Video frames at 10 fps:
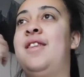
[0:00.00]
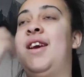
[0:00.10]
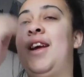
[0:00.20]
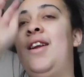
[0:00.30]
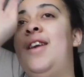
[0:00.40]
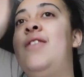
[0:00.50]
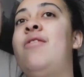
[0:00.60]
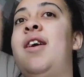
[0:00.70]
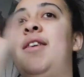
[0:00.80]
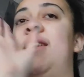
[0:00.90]
like getting like
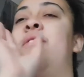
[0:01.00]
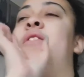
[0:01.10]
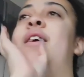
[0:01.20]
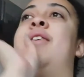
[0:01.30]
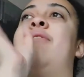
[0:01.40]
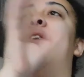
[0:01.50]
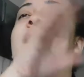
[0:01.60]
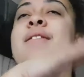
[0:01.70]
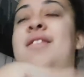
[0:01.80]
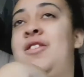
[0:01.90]
little ideas for like little
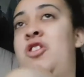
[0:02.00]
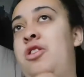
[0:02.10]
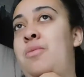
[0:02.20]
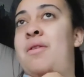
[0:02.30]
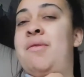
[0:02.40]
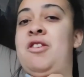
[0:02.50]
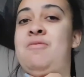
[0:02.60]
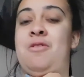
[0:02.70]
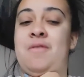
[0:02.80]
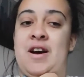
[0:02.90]
accents that you can put when you
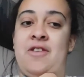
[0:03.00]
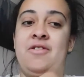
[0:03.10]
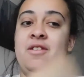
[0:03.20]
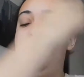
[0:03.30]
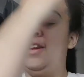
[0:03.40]
move out.